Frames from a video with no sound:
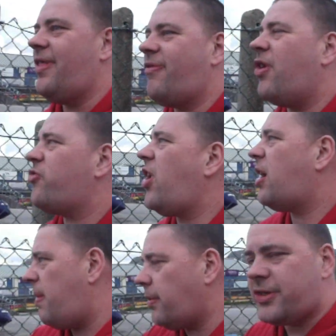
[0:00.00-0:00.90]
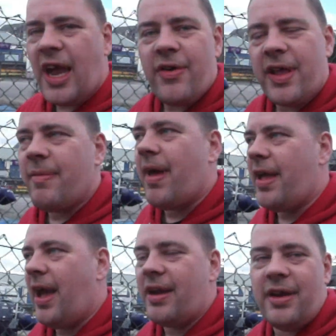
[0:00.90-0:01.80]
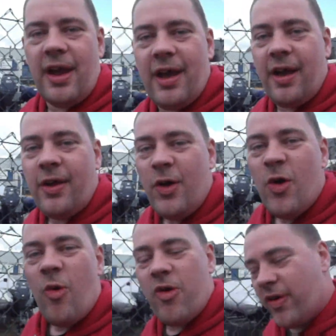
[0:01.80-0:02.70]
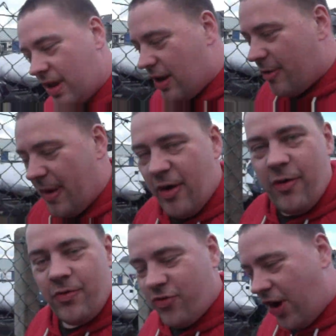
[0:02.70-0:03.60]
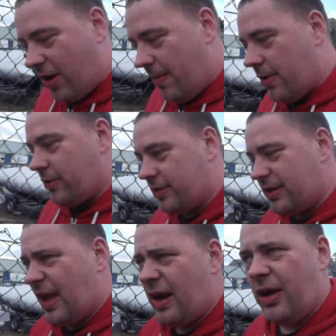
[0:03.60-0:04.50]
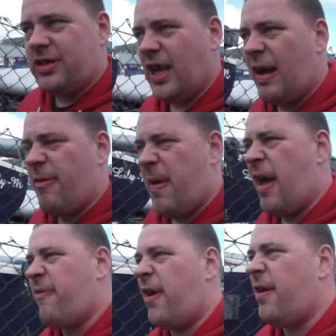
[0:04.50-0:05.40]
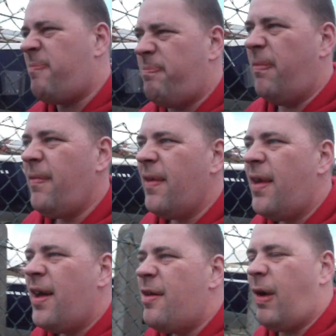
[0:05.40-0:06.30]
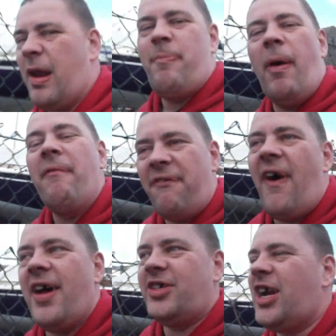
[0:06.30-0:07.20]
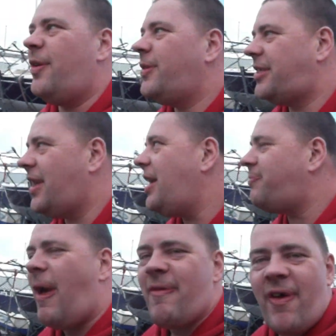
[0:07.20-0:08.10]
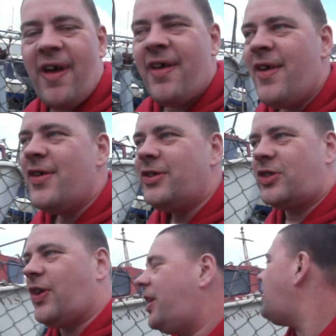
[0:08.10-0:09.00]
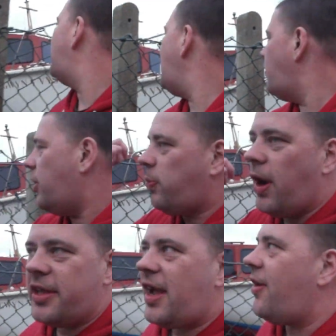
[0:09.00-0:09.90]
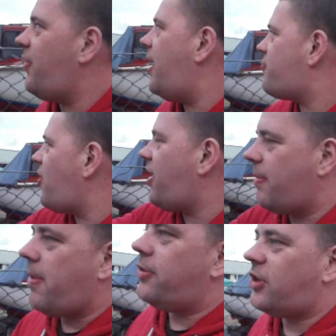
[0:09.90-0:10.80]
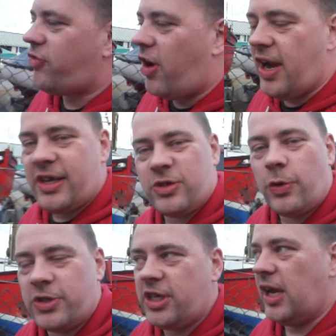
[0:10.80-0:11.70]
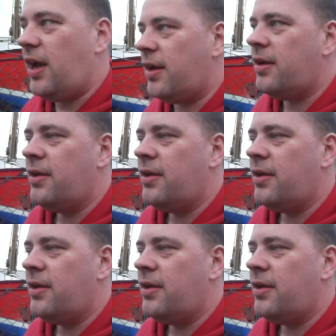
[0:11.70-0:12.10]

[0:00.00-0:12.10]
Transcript: They've got Trago Mills down here, mate, and we already know about Trago Mills, and they like to have a bit of a, well, a bonfire, shall we say. It's a bit of a strange thing. Woodwork down there, Trago Mills is right next door to you.